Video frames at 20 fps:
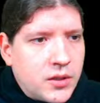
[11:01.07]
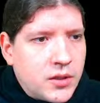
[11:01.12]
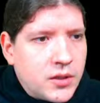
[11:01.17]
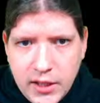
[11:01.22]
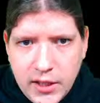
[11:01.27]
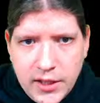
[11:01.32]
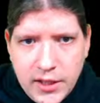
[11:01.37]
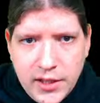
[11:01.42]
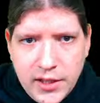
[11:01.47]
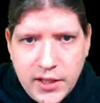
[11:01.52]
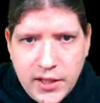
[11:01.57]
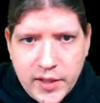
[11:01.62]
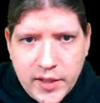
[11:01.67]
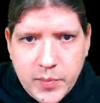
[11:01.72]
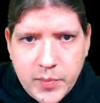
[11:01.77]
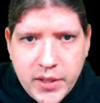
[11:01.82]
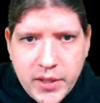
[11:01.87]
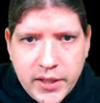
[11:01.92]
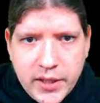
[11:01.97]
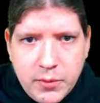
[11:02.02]
like
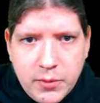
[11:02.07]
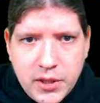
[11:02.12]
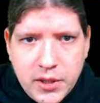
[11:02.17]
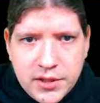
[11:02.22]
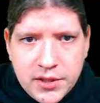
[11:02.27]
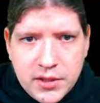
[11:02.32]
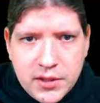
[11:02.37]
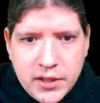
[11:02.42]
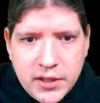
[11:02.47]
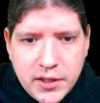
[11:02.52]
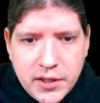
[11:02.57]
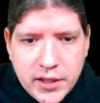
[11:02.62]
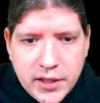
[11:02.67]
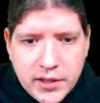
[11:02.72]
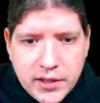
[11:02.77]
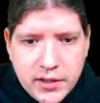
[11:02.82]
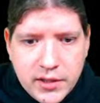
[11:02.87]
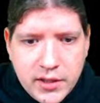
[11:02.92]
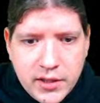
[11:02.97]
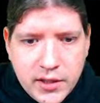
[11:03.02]
player 1, and
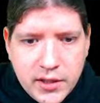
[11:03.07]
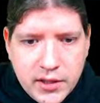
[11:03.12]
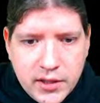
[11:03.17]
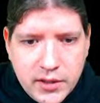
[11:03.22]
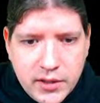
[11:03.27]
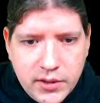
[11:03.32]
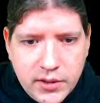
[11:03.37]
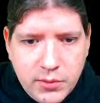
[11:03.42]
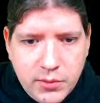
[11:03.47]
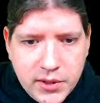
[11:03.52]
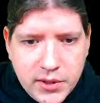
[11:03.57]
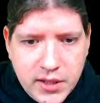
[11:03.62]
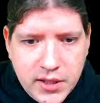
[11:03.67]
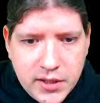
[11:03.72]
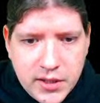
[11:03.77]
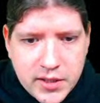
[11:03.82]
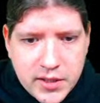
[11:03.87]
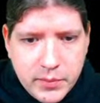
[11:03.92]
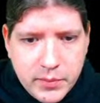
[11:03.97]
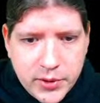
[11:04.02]
then at
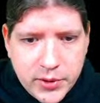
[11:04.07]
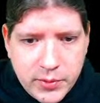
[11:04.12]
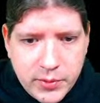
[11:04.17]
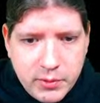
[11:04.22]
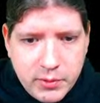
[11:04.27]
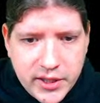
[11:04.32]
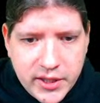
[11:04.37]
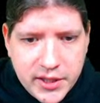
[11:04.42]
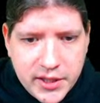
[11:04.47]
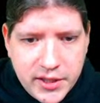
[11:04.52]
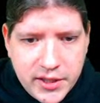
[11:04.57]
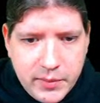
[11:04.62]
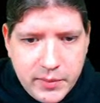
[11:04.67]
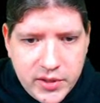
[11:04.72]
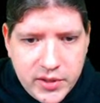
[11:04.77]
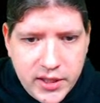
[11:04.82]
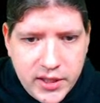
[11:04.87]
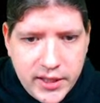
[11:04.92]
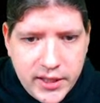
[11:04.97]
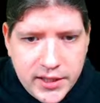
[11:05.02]
some point we will get an empty
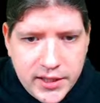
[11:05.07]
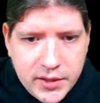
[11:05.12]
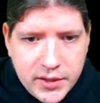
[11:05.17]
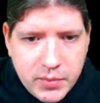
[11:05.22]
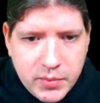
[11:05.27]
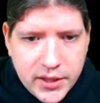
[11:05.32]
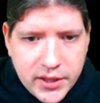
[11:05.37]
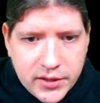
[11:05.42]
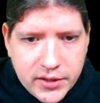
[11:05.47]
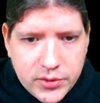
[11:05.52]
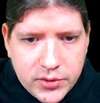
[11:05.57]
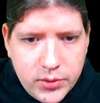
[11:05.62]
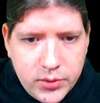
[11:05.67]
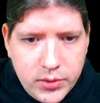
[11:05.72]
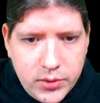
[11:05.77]
line and a player 2.